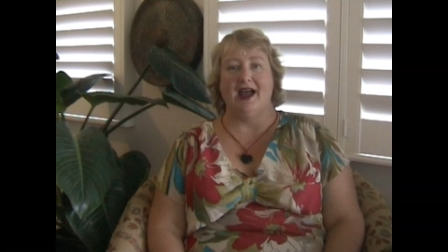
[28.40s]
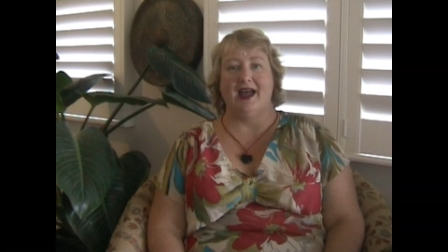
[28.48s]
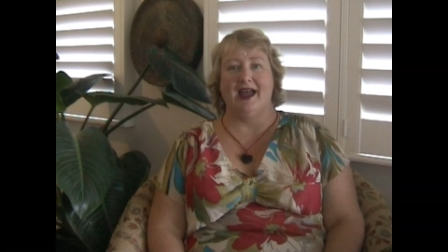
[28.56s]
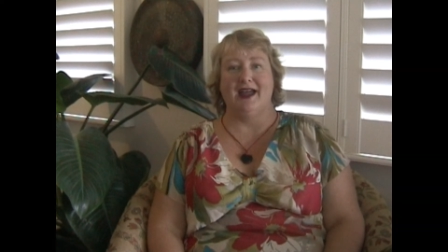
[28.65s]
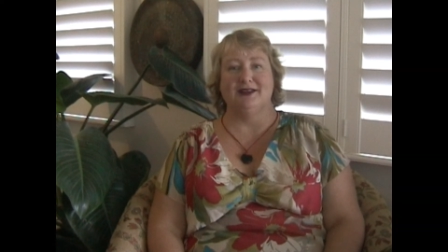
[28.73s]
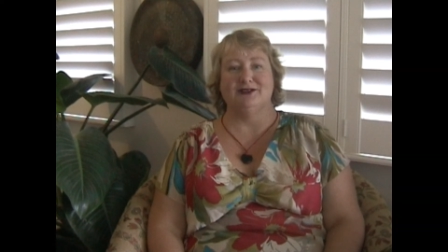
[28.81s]

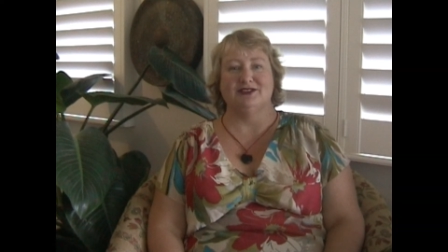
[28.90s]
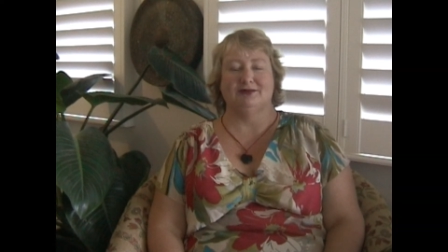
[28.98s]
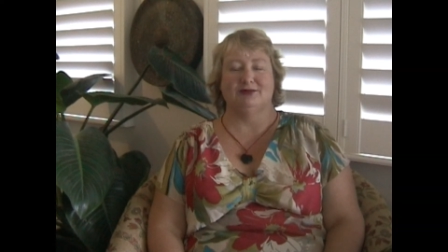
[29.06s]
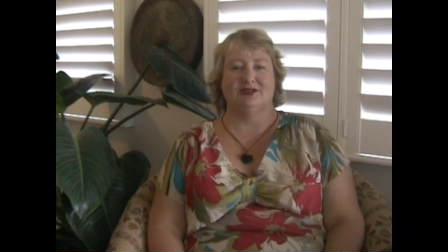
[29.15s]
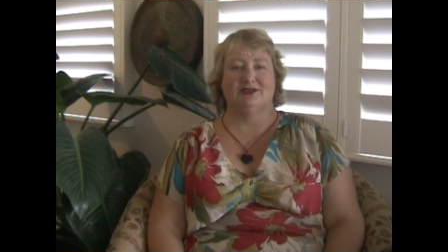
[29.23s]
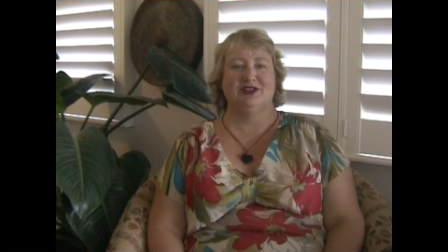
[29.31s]
and
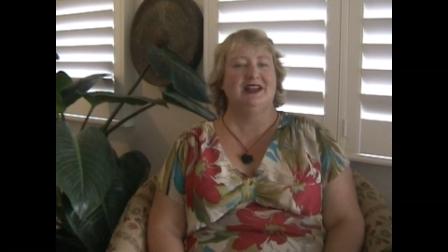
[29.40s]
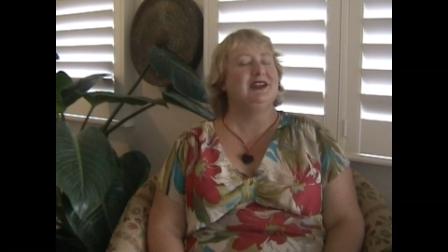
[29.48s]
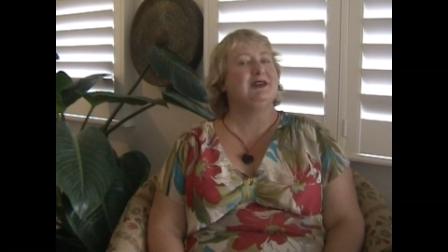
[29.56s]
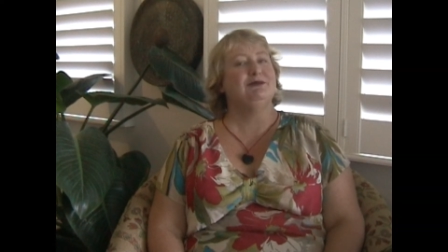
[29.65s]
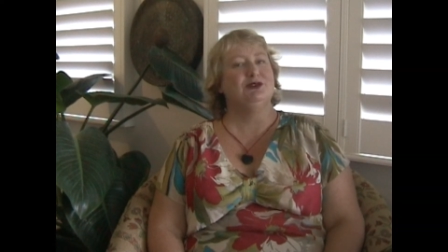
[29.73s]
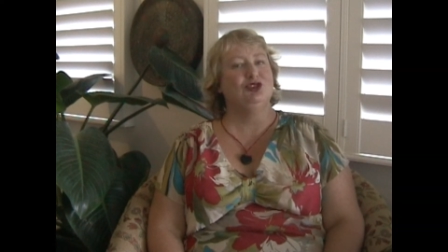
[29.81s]
tell
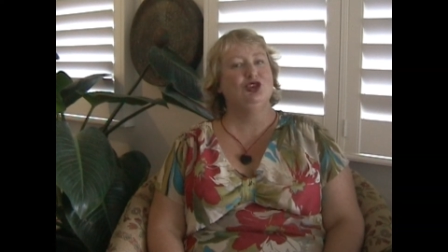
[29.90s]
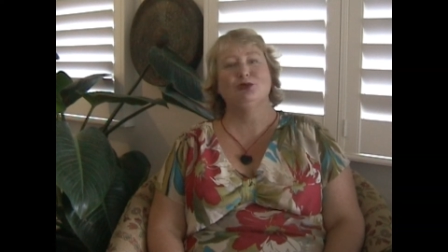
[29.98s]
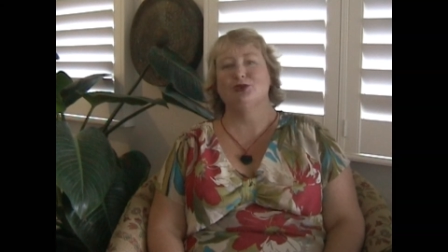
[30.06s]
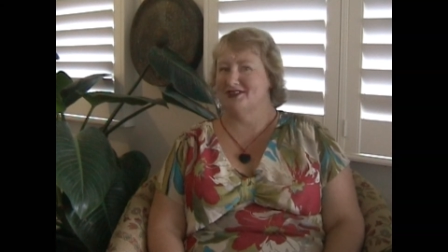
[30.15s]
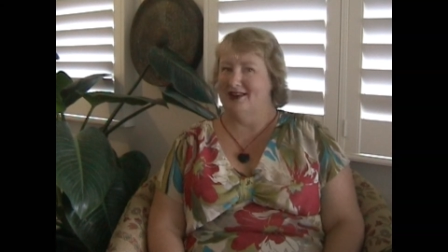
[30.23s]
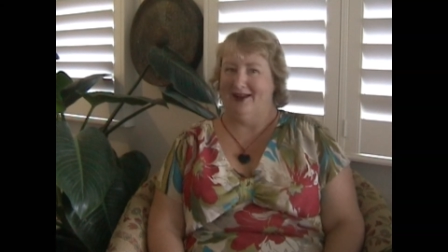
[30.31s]
him
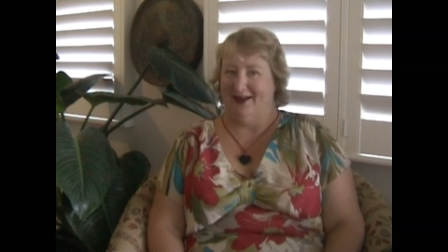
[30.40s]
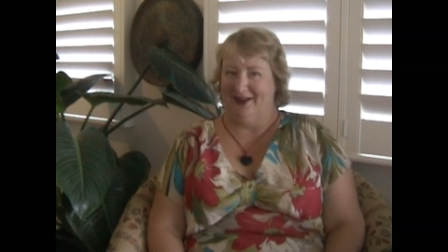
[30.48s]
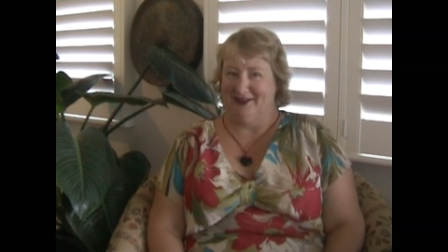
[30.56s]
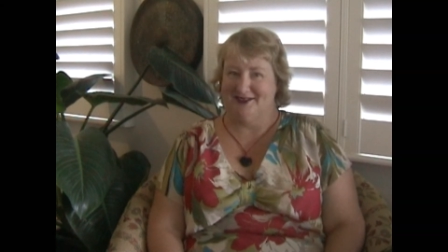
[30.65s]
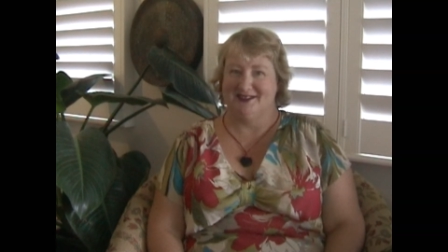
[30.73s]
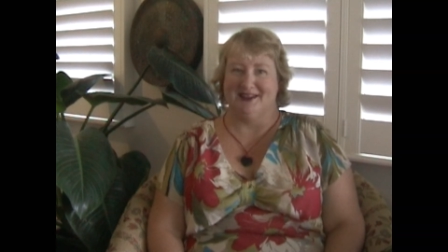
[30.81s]
numerous
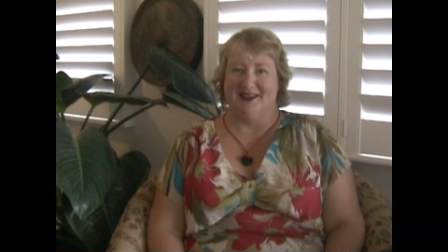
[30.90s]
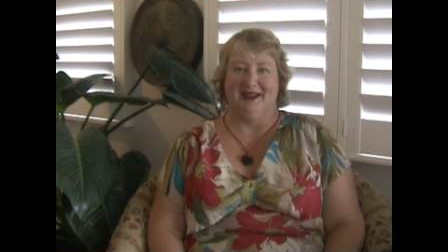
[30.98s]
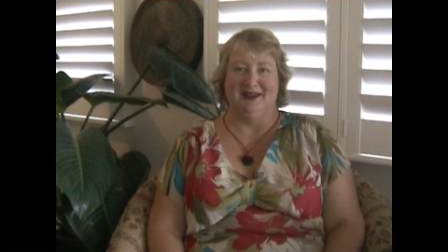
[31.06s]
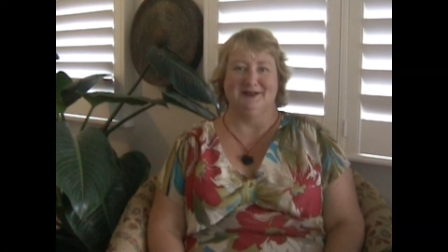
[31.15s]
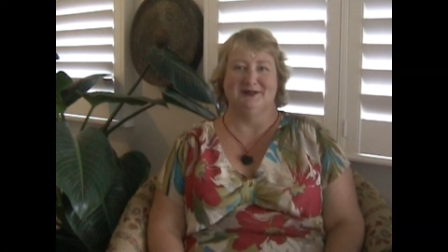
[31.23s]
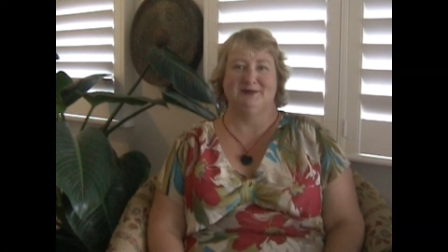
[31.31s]
lies
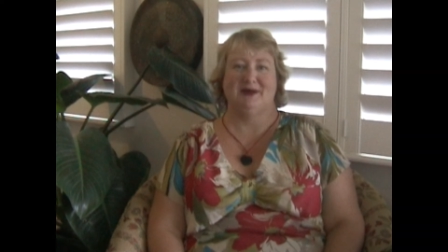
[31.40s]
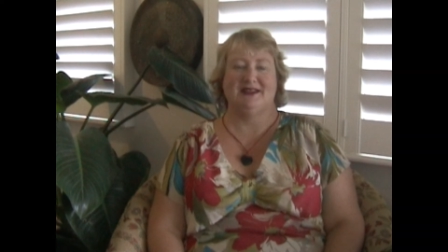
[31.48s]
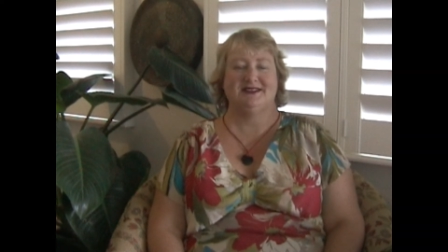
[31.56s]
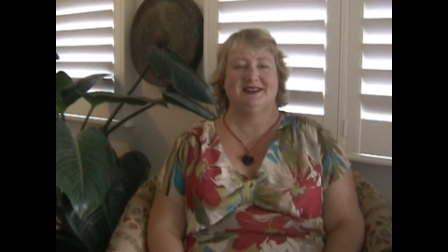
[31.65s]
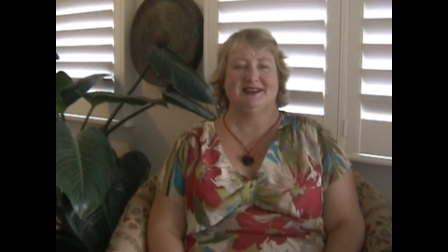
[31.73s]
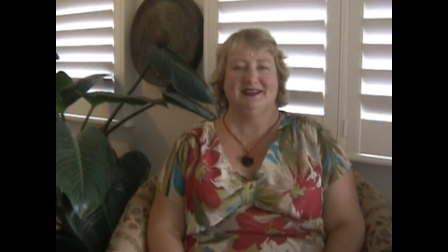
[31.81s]
and
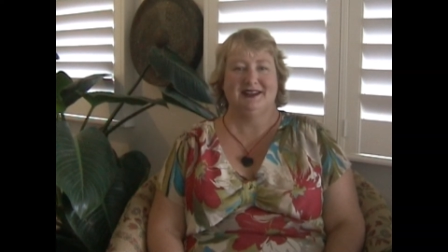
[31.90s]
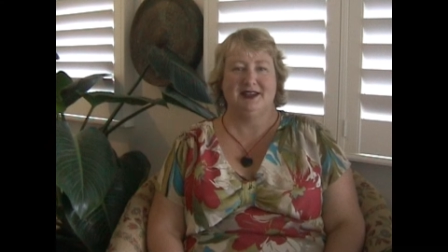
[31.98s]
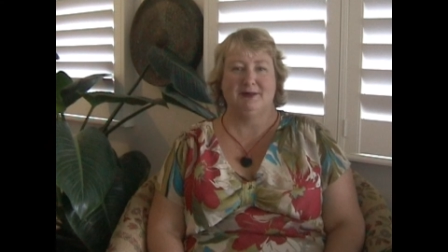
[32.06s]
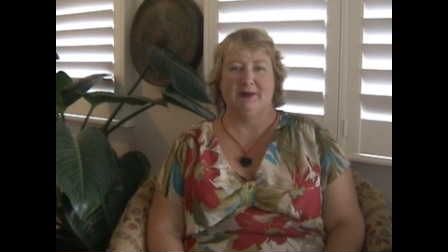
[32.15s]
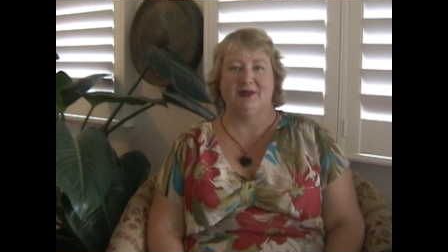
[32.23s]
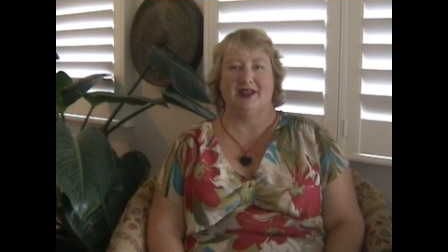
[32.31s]
basically lead
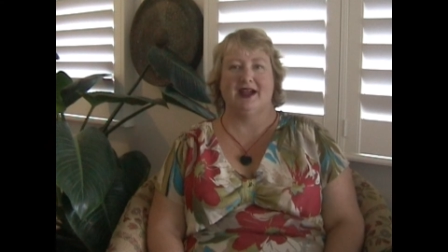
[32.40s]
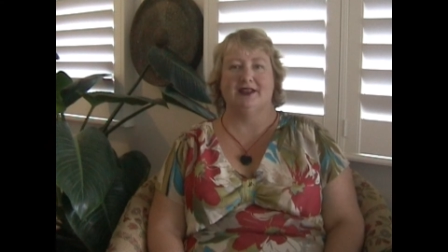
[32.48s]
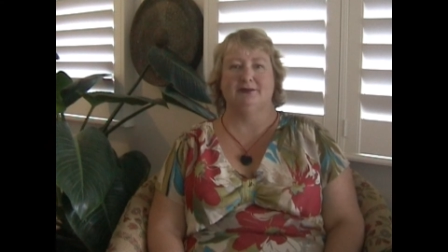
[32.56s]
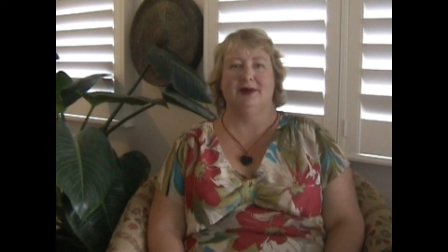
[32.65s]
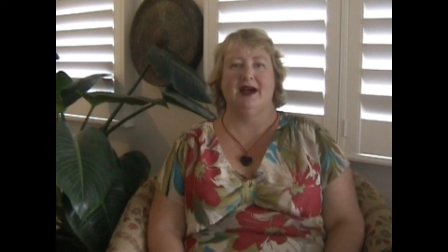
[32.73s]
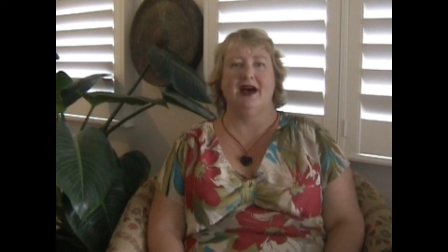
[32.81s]
him up the
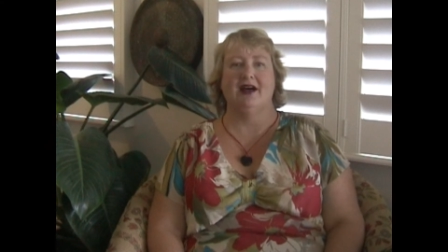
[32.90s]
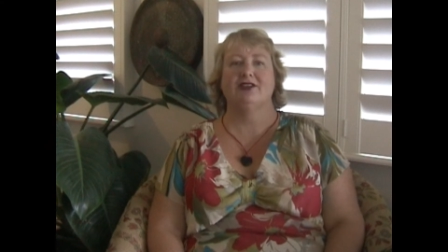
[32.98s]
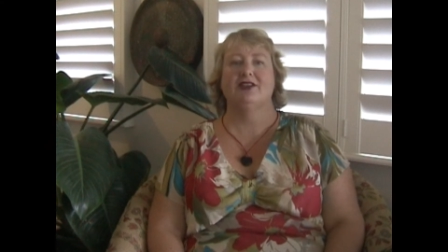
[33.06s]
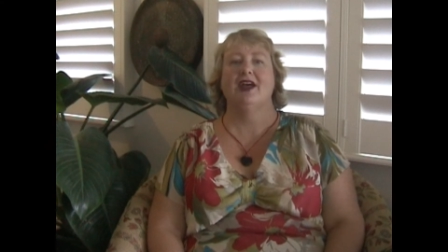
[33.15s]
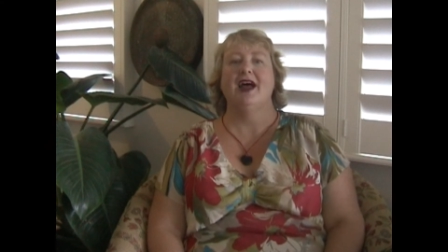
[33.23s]
garden path.